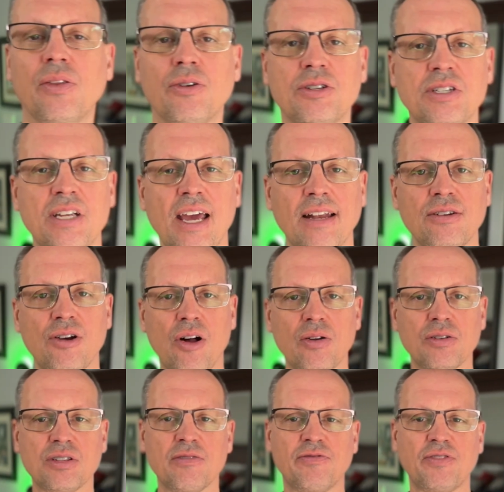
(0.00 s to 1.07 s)
There's
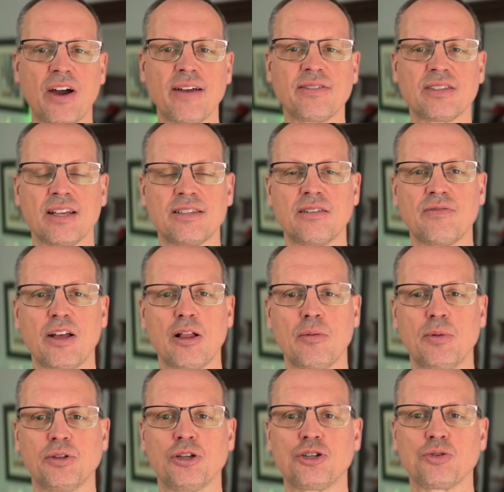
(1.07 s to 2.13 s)
$10.05
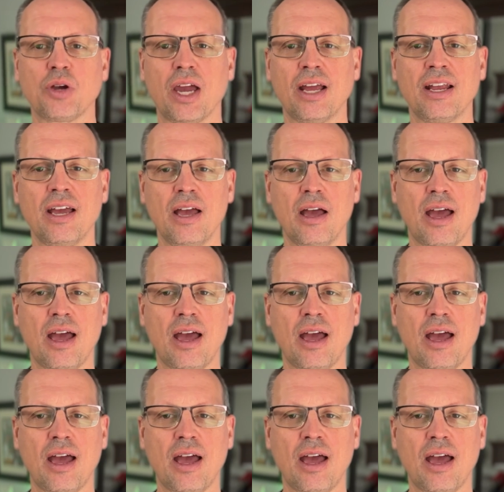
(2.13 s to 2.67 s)
available to trade